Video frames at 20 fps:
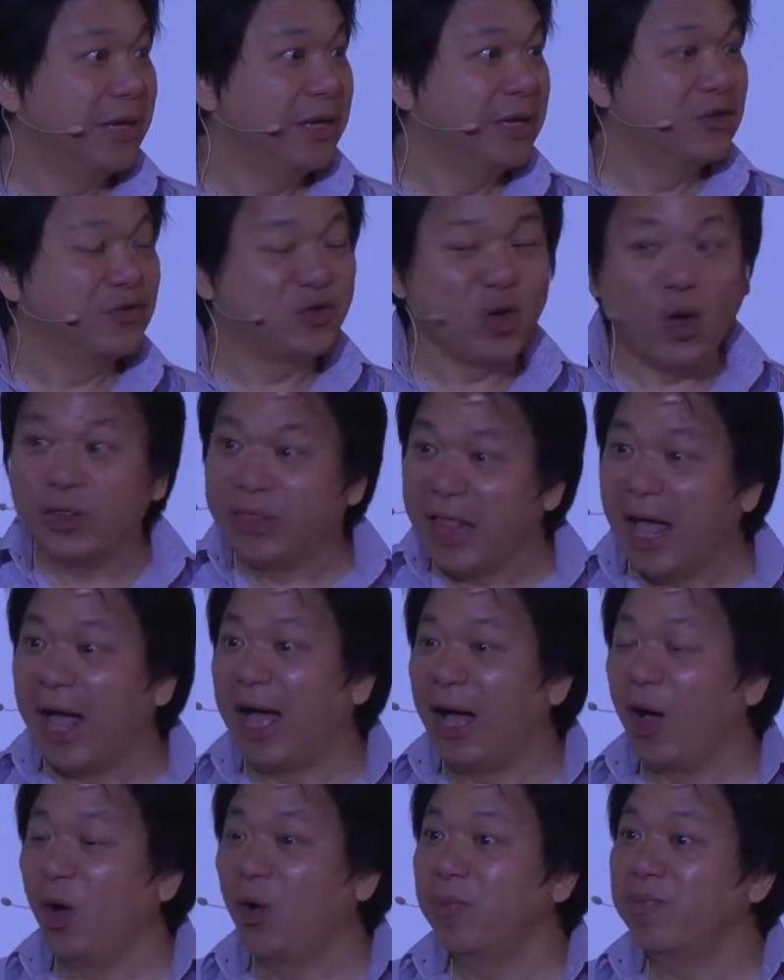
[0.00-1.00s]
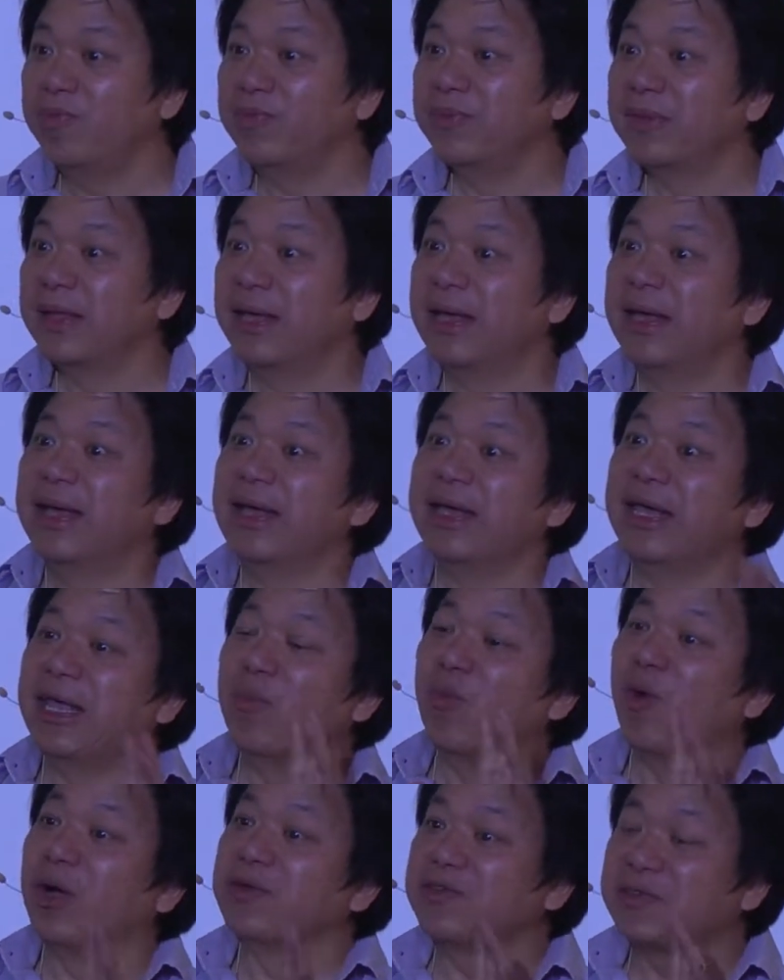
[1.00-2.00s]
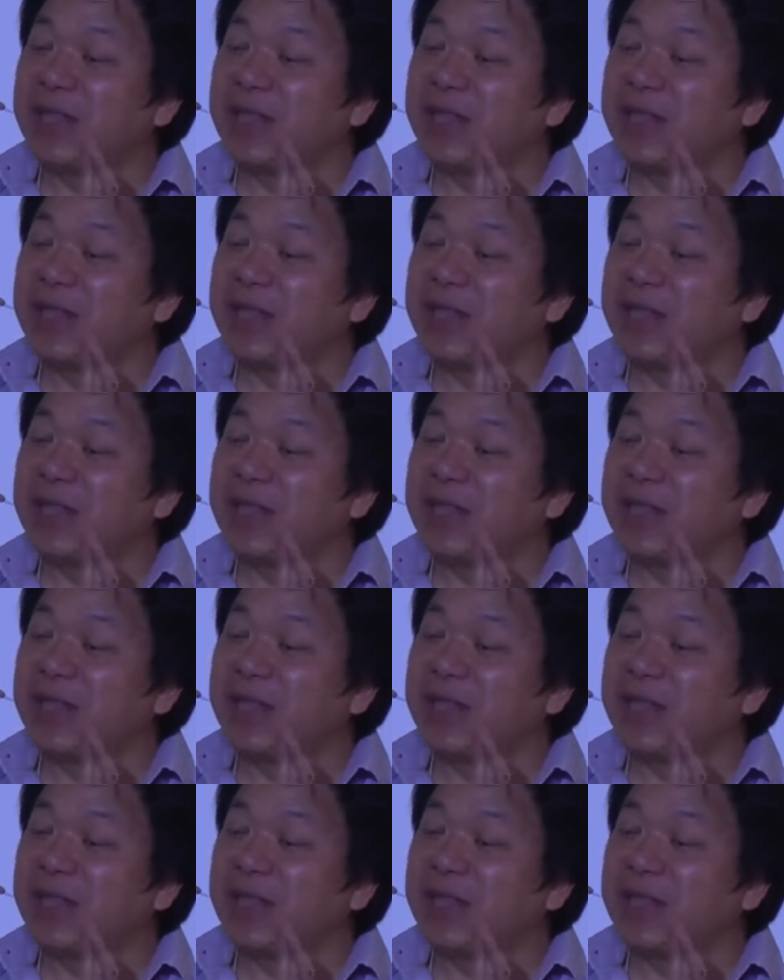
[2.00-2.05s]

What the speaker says: So now, it was